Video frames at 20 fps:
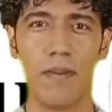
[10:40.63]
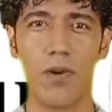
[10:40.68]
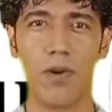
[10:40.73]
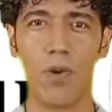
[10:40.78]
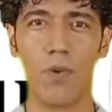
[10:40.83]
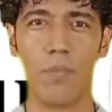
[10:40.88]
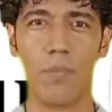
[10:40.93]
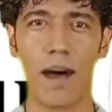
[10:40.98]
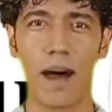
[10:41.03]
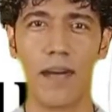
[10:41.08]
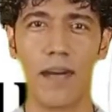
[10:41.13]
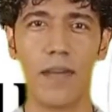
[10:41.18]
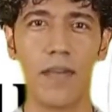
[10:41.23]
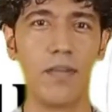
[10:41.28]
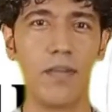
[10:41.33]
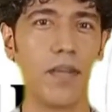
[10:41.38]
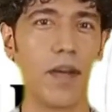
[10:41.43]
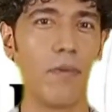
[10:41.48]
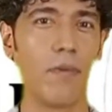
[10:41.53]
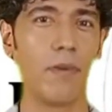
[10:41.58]
Your blood
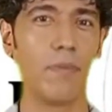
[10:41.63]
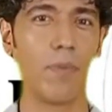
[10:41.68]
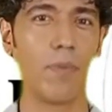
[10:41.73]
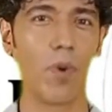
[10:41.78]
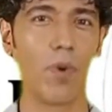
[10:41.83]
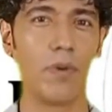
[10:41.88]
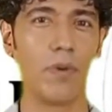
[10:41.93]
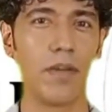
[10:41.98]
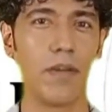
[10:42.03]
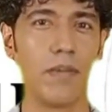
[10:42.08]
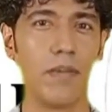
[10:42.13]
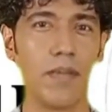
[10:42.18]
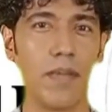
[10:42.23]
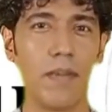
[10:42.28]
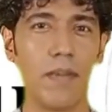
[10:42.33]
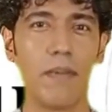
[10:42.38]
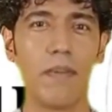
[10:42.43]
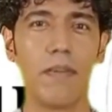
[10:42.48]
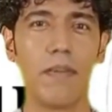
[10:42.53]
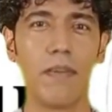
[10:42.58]
is so important.
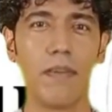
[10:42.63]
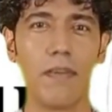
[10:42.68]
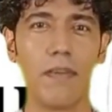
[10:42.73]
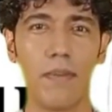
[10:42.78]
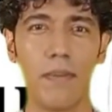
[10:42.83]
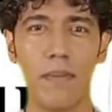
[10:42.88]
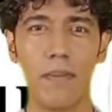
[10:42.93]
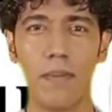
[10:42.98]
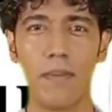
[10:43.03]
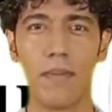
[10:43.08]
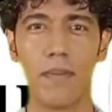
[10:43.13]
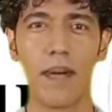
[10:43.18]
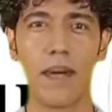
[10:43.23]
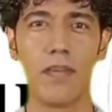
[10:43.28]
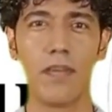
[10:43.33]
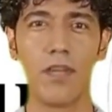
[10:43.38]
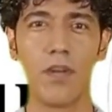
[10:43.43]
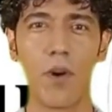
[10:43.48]
It's